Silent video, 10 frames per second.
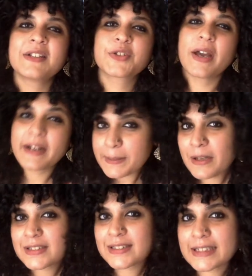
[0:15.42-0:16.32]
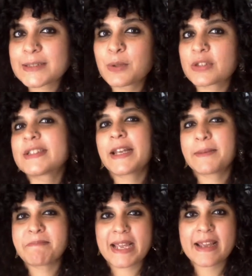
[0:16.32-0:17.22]
So I read about 6 books
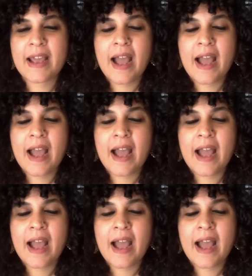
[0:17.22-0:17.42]
in May.